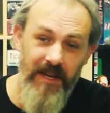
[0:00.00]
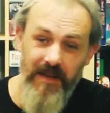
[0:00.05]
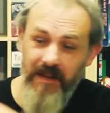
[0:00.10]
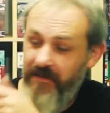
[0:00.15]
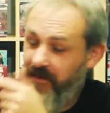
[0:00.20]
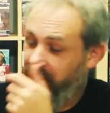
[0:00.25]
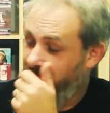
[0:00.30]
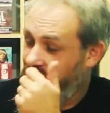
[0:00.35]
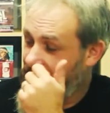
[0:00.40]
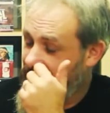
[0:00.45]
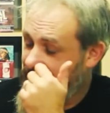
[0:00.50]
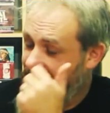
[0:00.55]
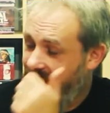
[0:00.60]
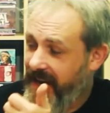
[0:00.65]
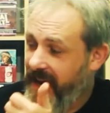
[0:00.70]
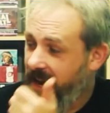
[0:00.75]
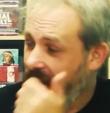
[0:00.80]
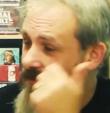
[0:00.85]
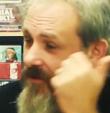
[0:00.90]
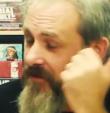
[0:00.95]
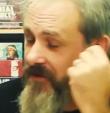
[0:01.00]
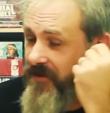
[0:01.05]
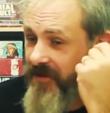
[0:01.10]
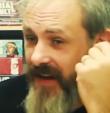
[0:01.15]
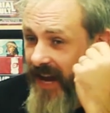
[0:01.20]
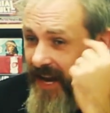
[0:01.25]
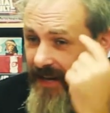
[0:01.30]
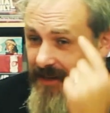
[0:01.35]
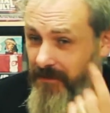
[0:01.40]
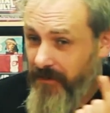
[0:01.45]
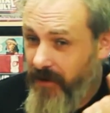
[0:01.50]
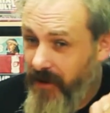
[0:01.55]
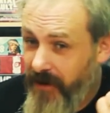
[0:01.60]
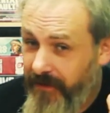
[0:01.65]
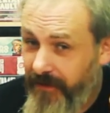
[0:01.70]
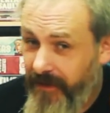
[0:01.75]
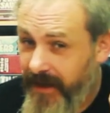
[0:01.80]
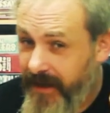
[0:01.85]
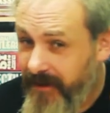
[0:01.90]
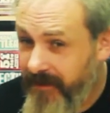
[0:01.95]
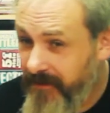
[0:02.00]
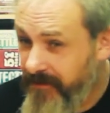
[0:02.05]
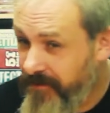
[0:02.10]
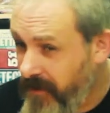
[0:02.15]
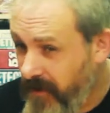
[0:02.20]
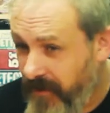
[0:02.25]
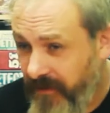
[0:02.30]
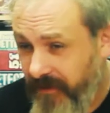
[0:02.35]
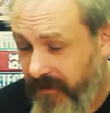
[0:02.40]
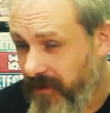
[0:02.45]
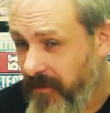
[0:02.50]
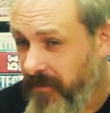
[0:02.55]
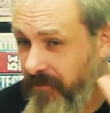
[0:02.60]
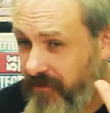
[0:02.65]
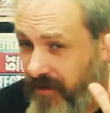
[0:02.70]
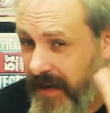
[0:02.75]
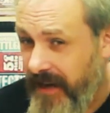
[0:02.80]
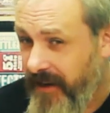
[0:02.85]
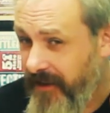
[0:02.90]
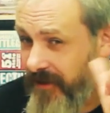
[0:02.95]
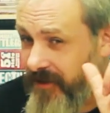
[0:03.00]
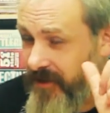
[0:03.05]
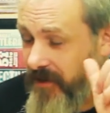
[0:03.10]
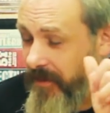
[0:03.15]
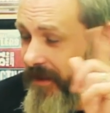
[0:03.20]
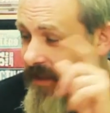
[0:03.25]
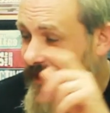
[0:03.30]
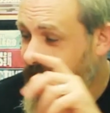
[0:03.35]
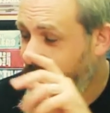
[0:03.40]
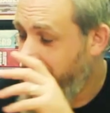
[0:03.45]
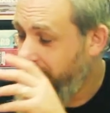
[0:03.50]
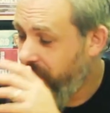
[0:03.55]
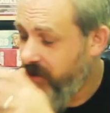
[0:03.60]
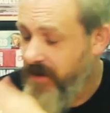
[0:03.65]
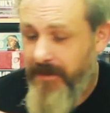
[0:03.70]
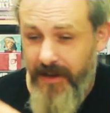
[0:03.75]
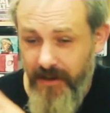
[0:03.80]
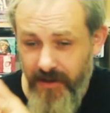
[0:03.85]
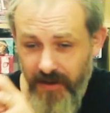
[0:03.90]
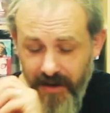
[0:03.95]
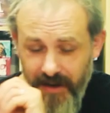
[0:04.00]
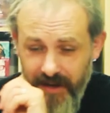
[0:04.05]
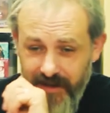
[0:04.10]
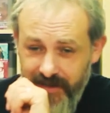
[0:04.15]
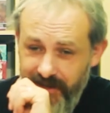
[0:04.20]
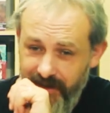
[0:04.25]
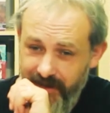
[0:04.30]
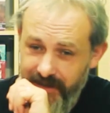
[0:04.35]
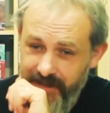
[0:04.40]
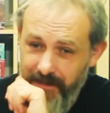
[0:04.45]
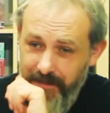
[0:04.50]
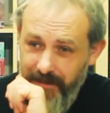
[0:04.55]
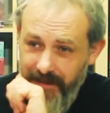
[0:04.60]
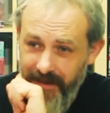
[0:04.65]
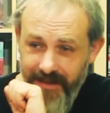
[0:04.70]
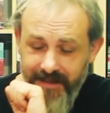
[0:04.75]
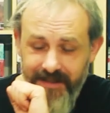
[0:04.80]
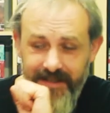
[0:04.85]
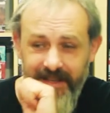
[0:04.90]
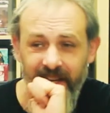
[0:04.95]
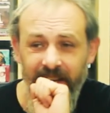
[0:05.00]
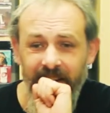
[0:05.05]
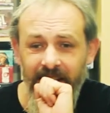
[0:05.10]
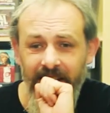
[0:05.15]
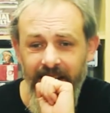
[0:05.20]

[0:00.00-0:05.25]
You've got Dan Aykroyd, you've got Eddie Murphy, both of them really on the top of the game. Jamie Lee Curtis turns up in this.